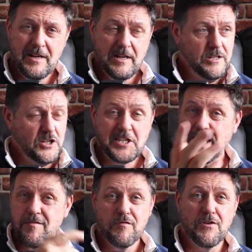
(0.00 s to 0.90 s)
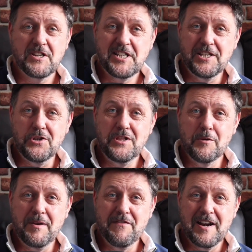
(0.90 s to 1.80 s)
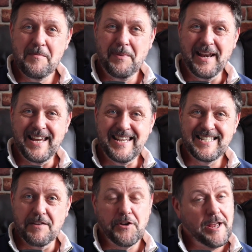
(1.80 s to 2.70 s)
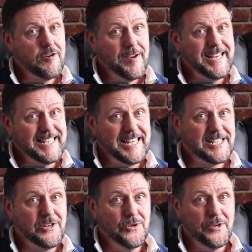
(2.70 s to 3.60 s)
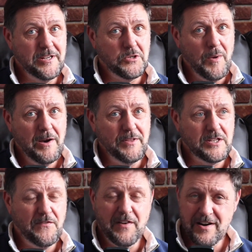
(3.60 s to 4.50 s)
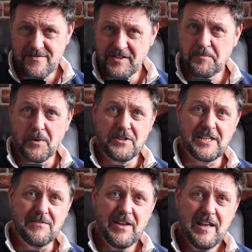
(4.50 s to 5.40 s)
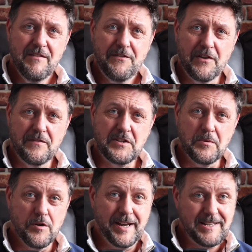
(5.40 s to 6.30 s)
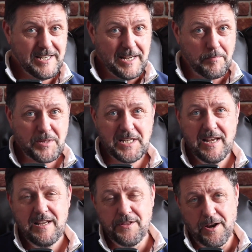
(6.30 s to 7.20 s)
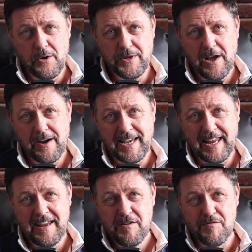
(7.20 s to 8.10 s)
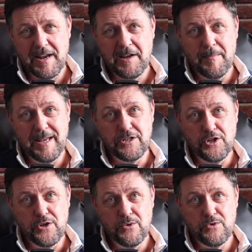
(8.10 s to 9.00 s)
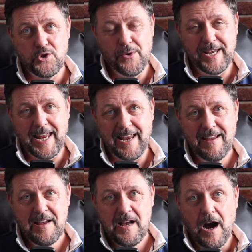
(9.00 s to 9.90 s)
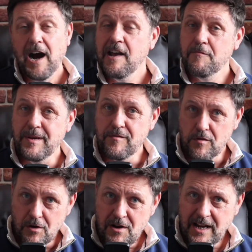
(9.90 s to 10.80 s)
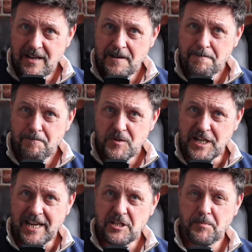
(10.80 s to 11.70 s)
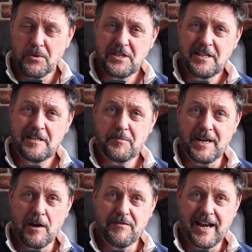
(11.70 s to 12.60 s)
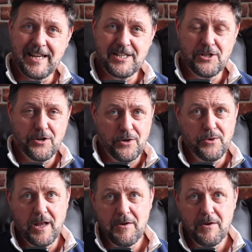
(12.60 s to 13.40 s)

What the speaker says: Say Rokk sent you, they'll be very pleased. They've got a great Discord as well that's very responsive, full of some great tips that I would highly recommend you joining. I have been Rokk. Today's sponsor has been Overlays.uno.